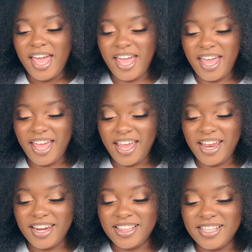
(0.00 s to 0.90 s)

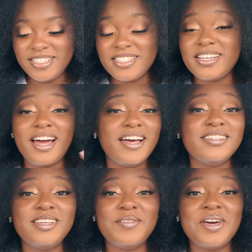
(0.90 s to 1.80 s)
And this is a
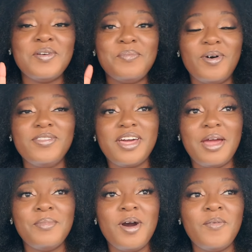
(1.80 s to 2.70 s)
concept that we both
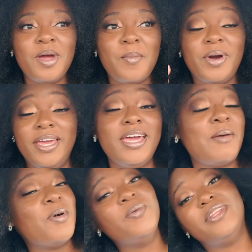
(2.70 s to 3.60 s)
came up with. But he
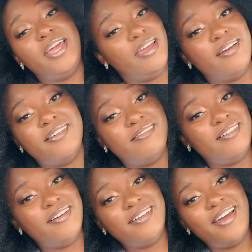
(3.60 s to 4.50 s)
came up with hair.
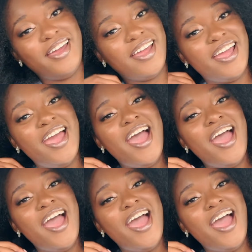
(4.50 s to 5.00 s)
Okay.